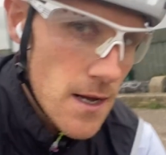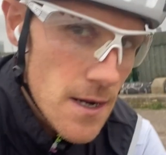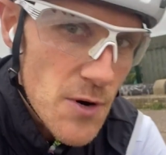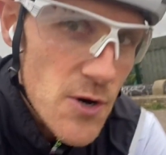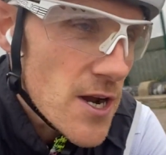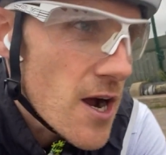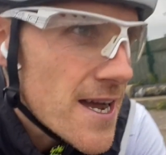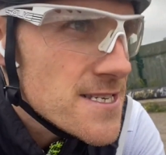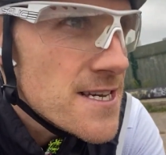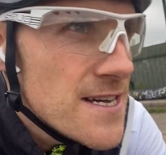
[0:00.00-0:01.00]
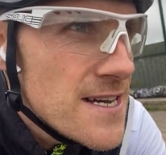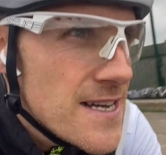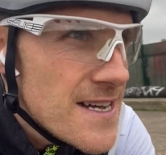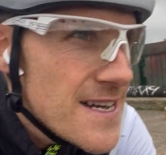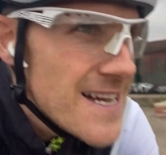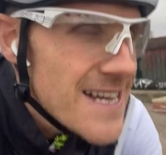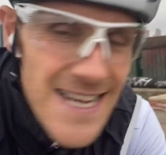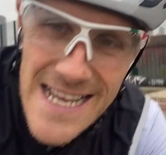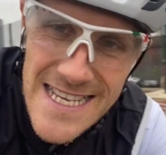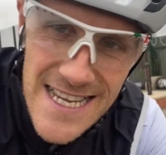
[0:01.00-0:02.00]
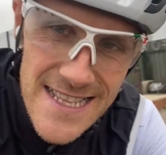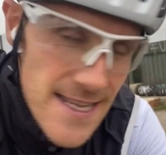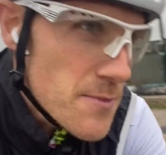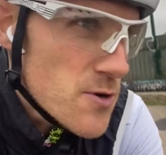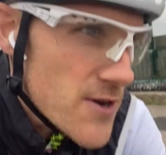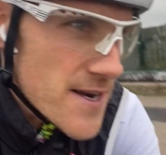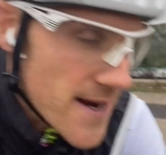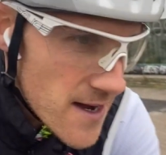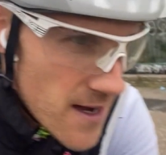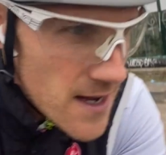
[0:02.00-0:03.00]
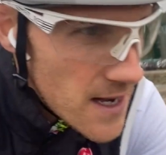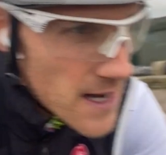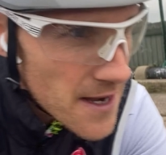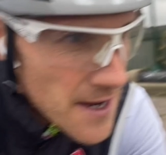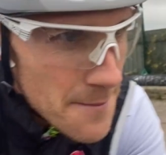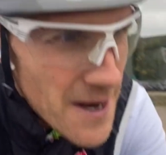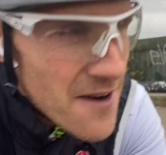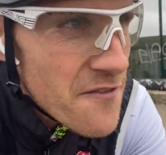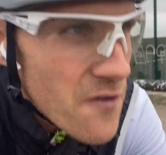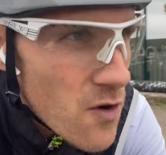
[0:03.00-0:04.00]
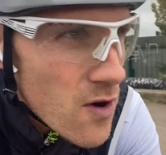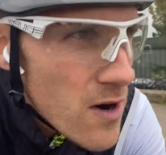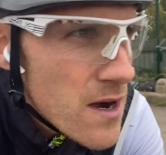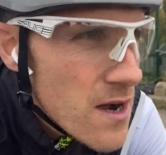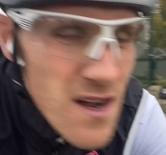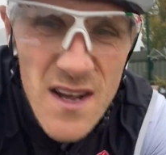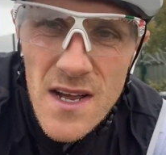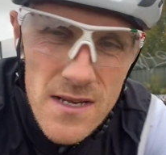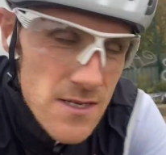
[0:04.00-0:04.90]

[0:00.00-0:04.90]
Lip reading: Morning guys, Sunday morning now, and I'm out for a